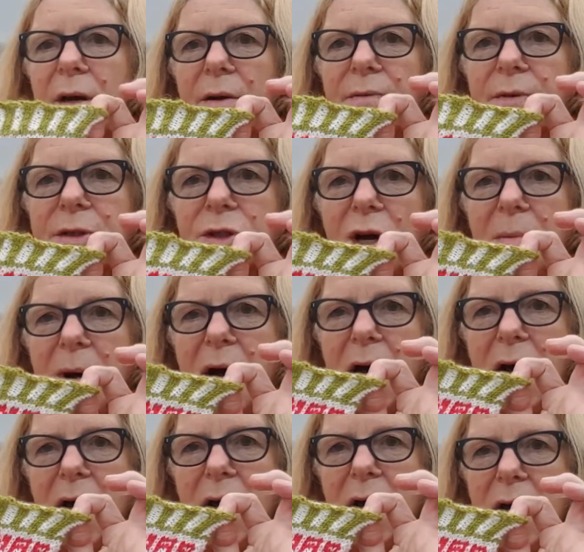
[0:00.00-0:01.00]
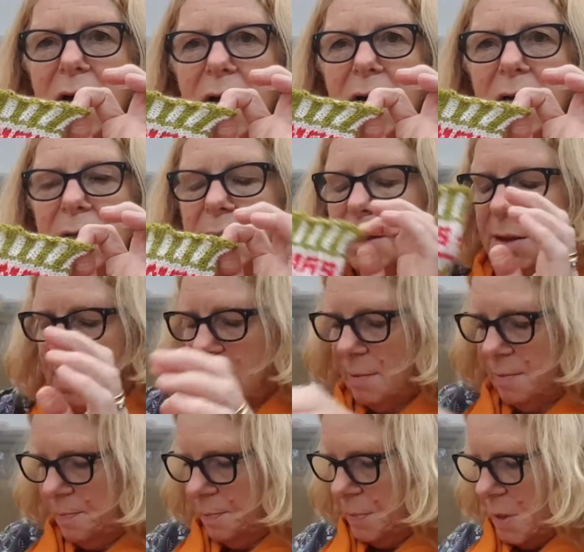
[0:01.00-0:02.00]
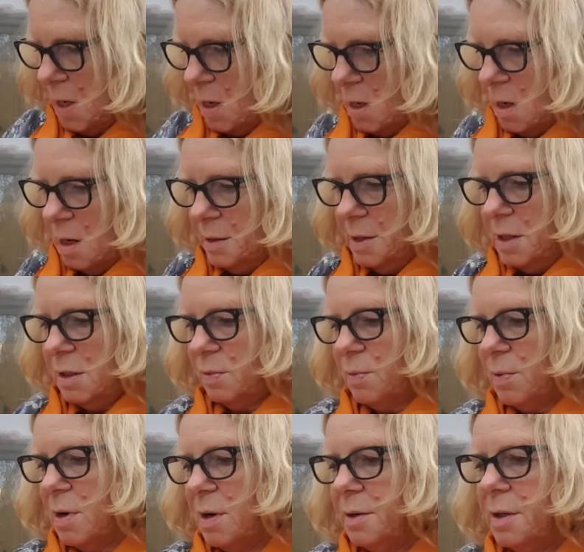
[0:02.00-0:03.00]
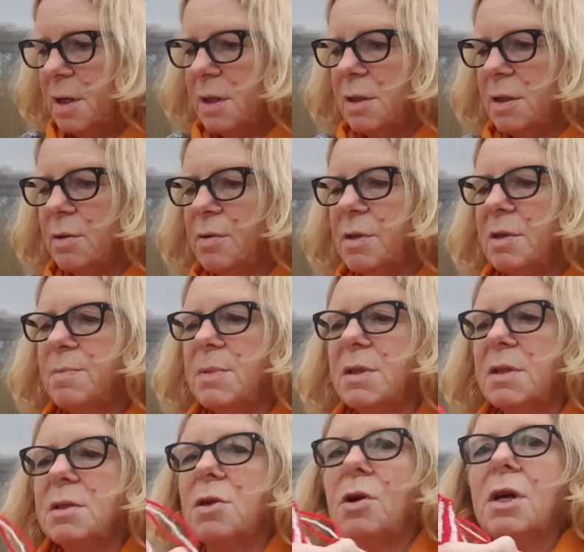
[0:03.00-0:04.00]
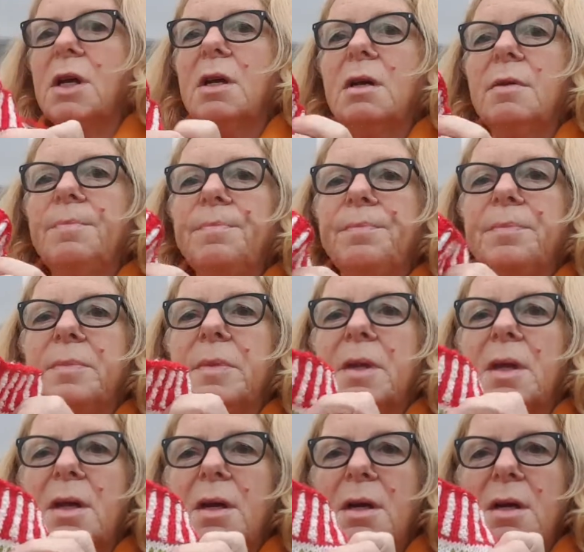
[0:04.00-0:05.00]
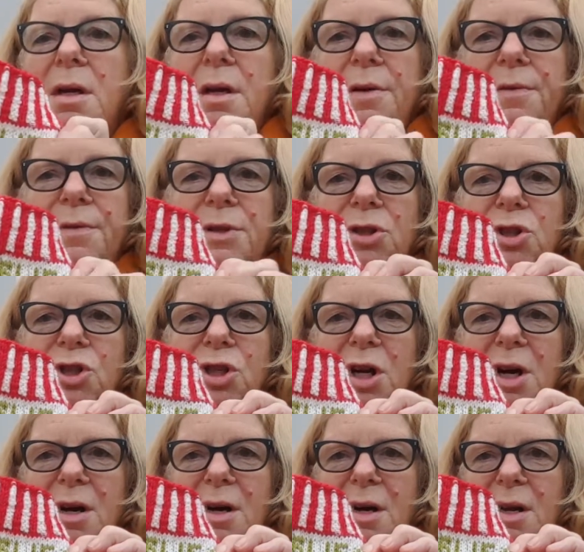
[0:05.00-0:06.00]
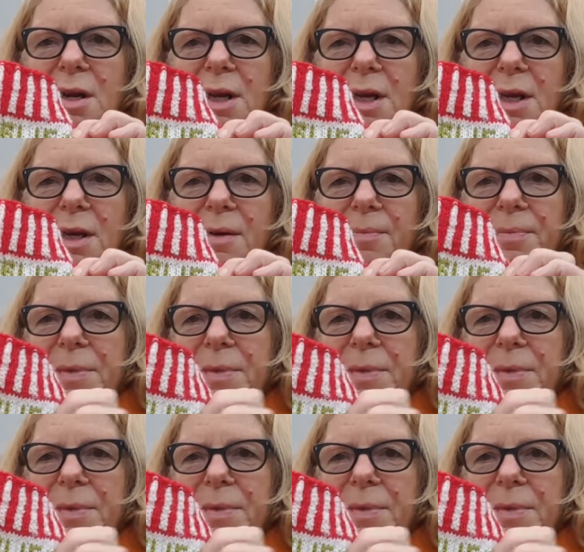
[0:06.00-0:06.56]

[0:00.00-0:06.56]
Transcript: for Thomas. And this one is a Christmas stocking for Charlie.